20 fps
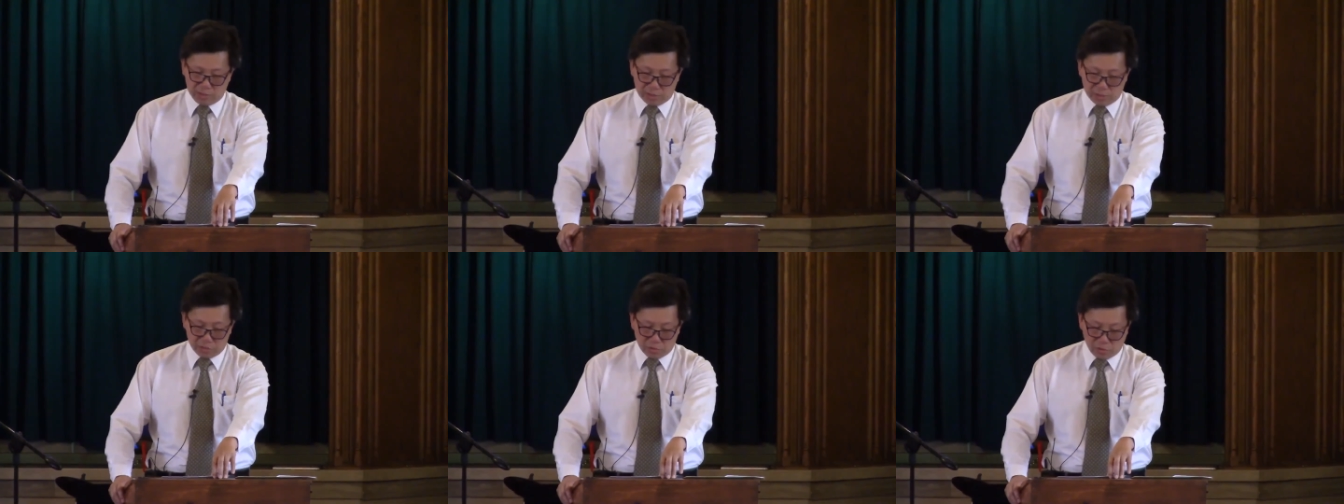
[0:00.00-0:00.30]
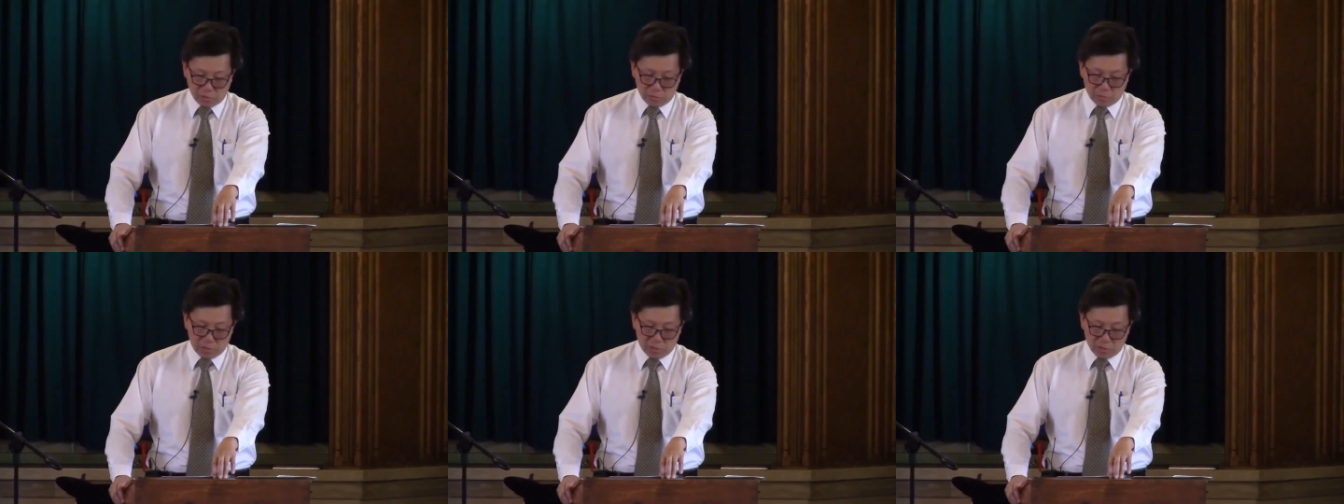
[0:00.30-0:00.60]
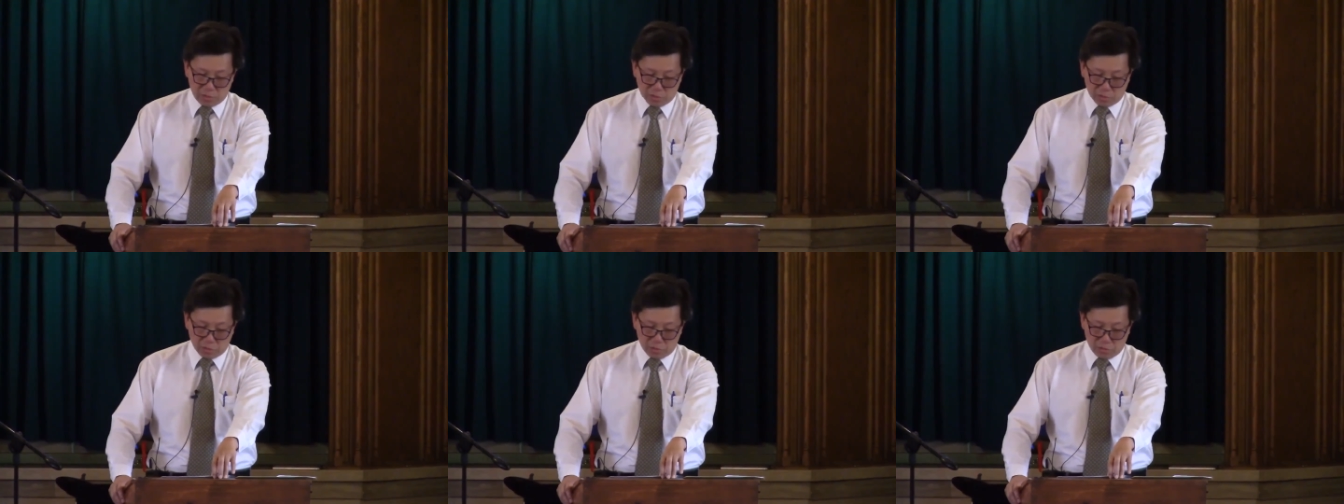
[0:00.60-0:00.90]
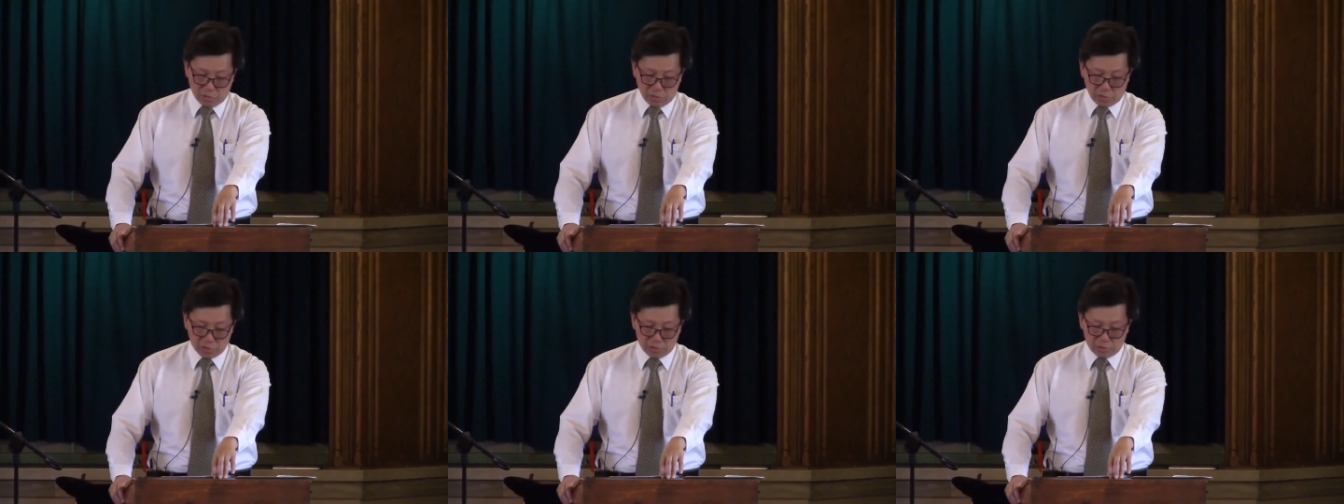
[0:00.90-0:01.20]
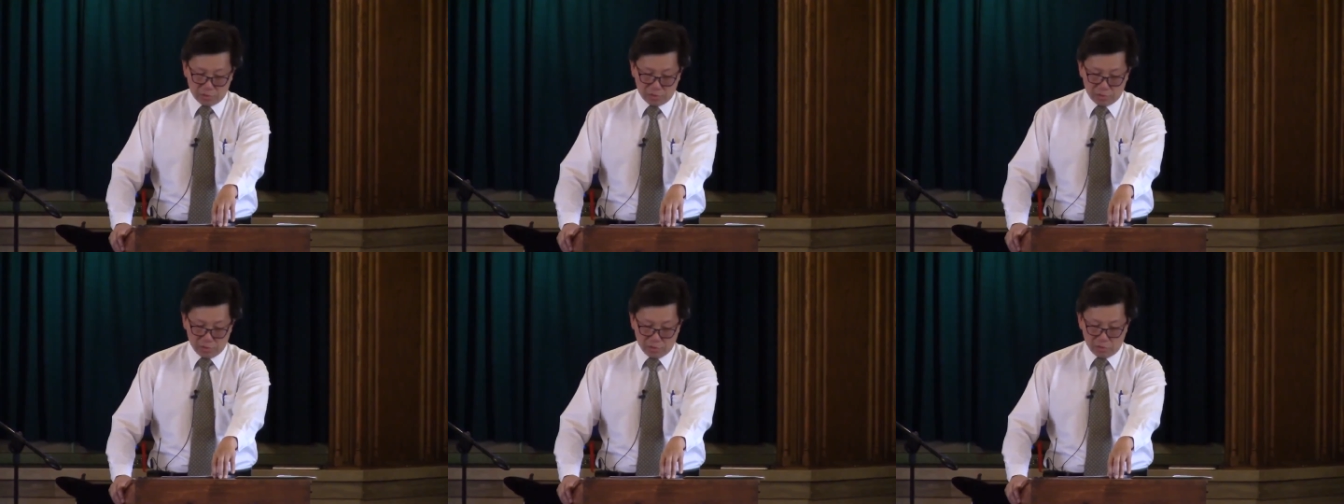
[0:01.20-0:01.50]
atonement on the
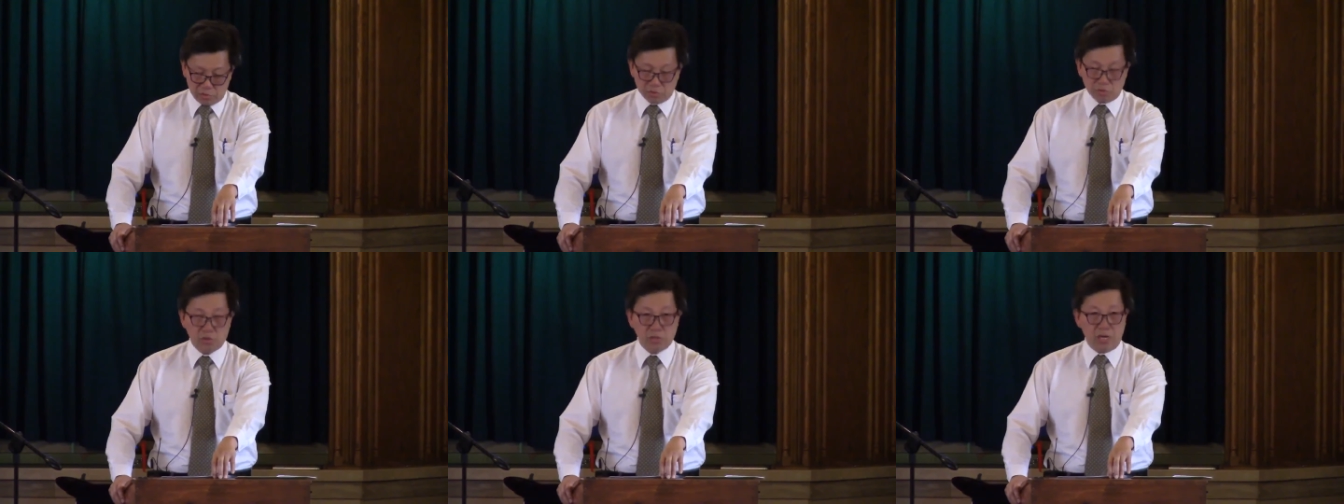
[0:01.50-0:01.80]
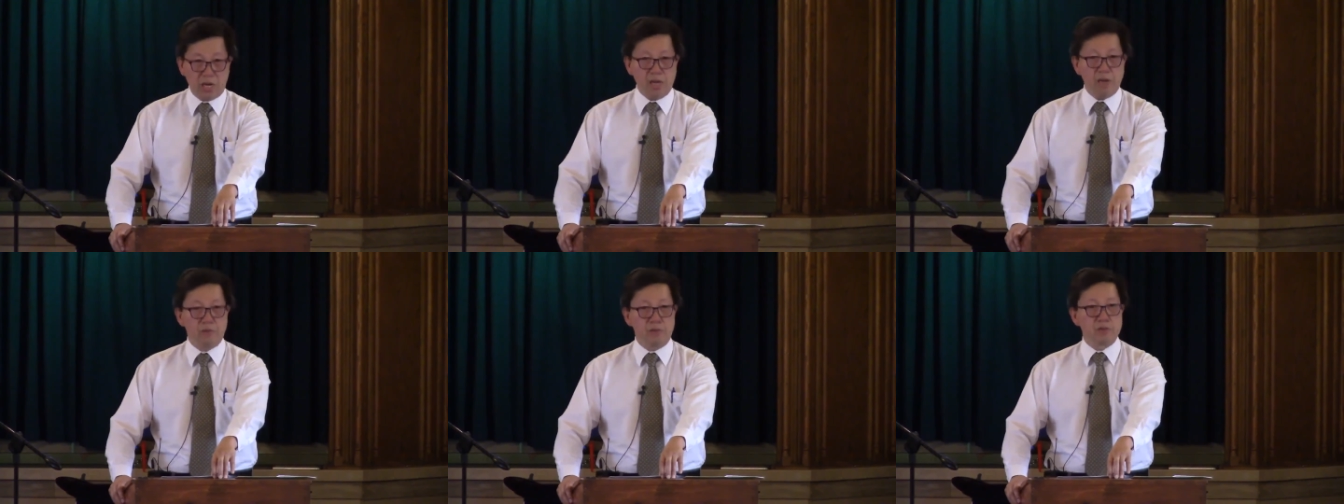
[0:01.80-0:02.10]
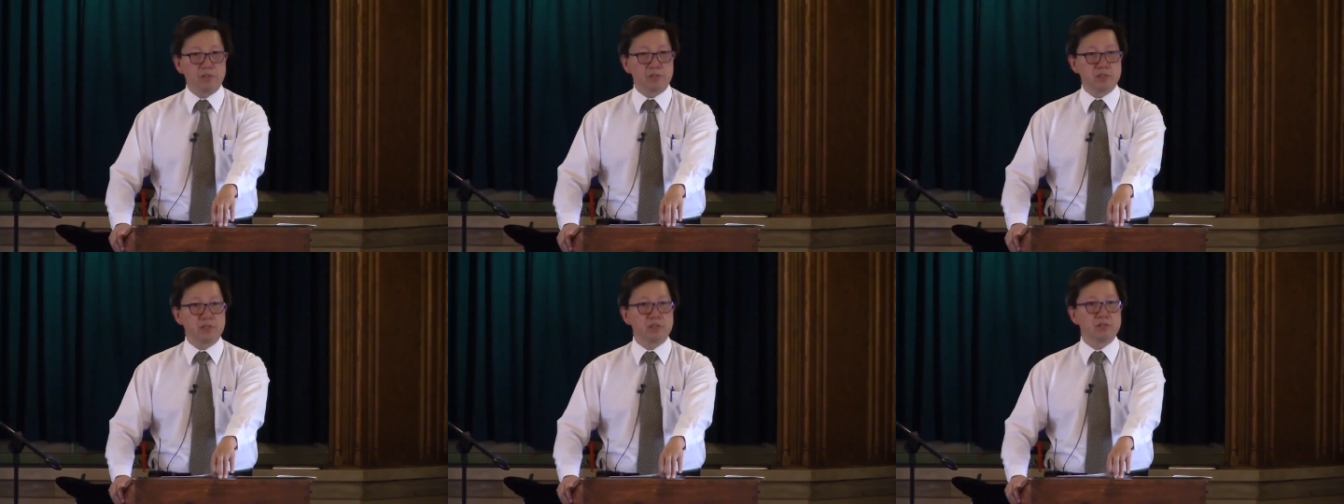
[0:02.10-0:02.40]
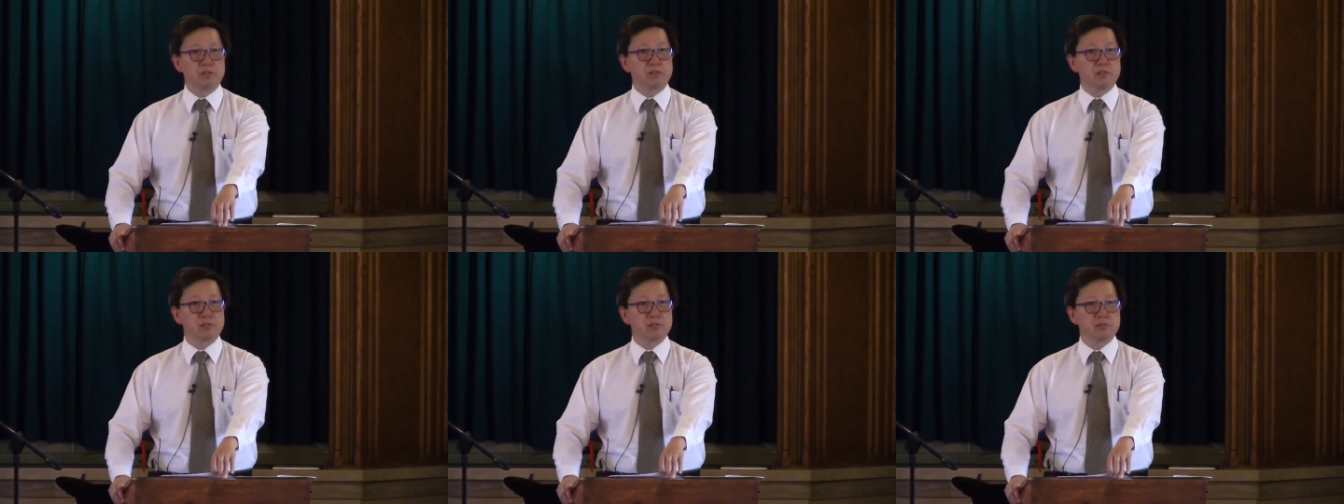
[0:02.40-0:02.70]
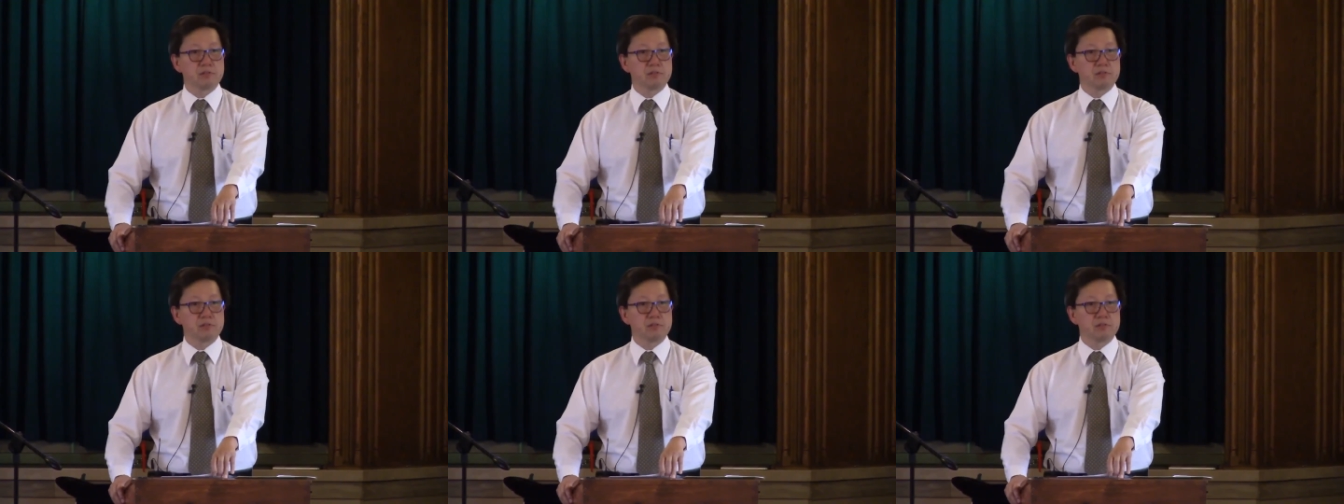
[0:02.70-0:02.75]
cross to die for sinners.